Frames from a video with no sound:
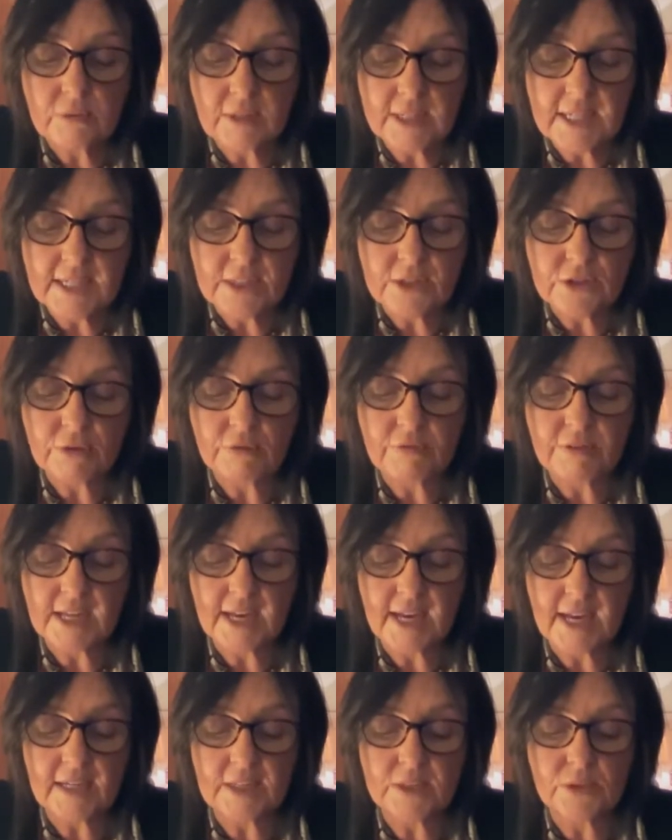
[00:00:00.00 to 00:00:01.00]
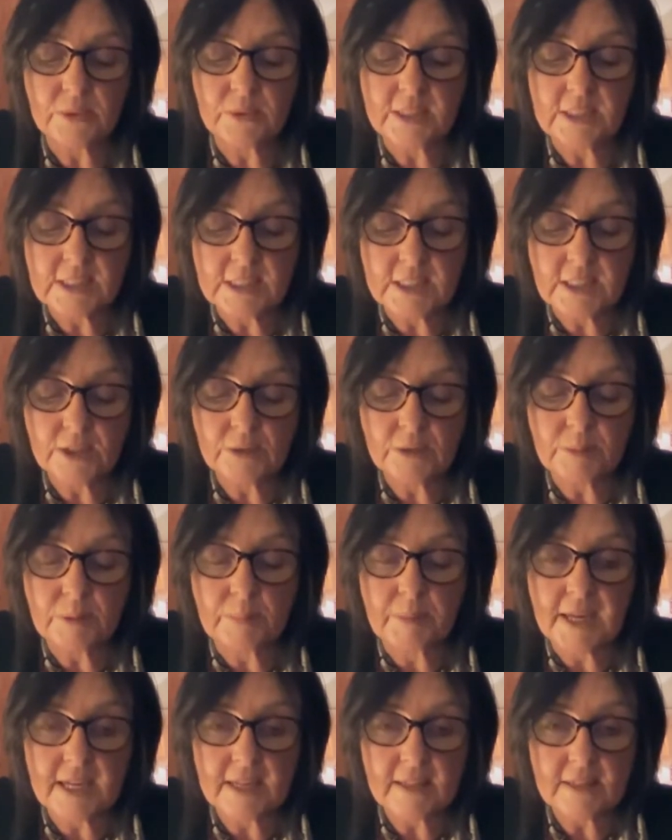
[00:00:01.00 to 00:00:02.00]
late to react when a deer
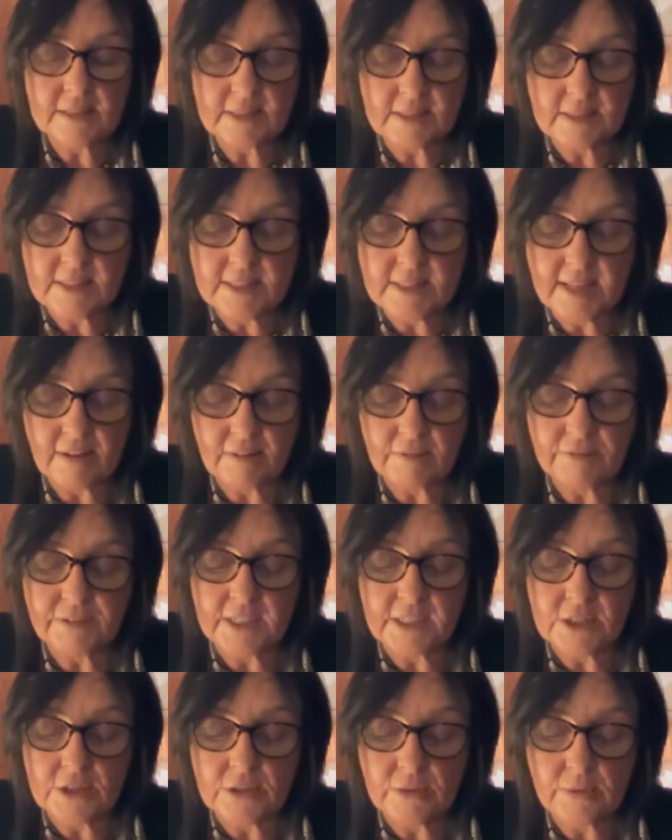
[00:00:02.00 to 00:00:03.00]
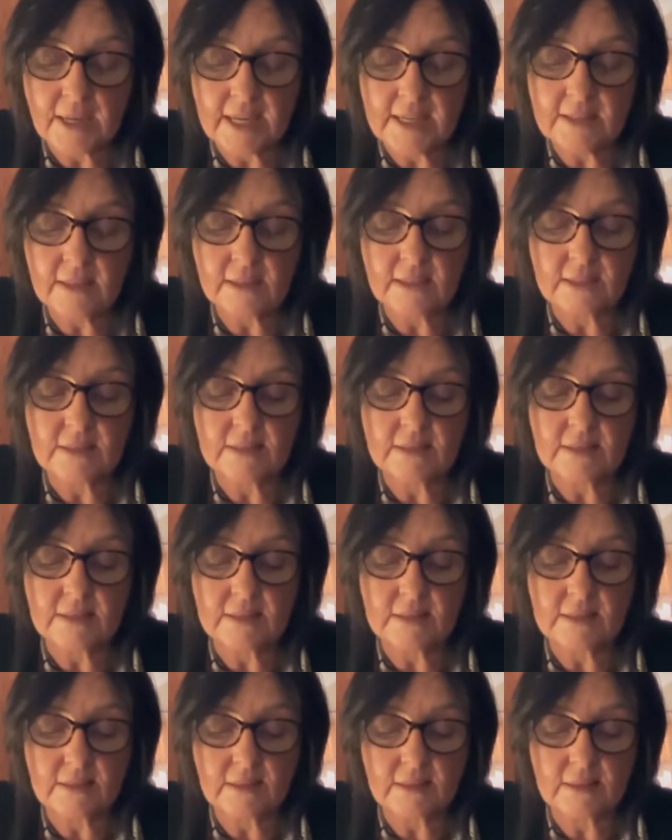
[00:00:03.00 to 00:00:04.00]
propels itself into
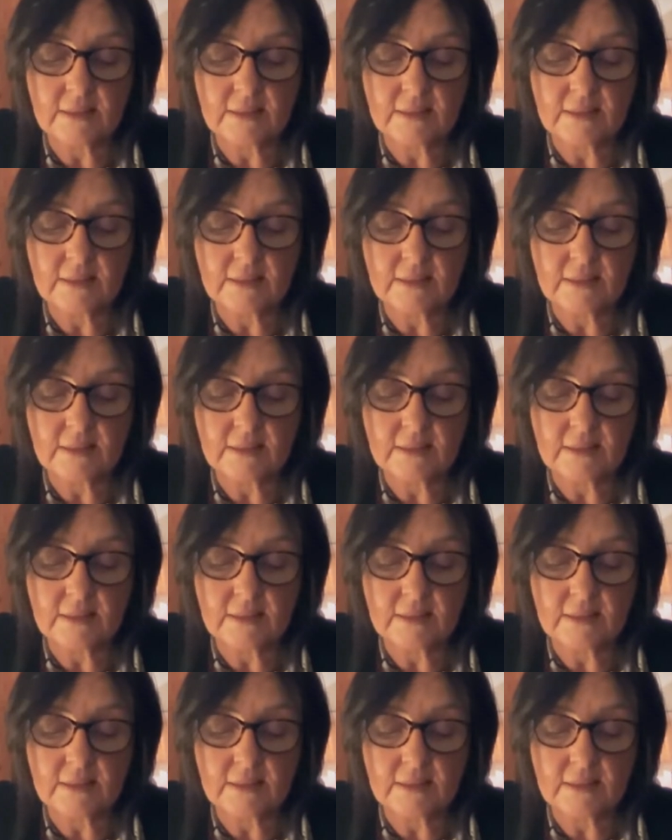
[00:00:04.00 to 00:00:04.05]
headlights.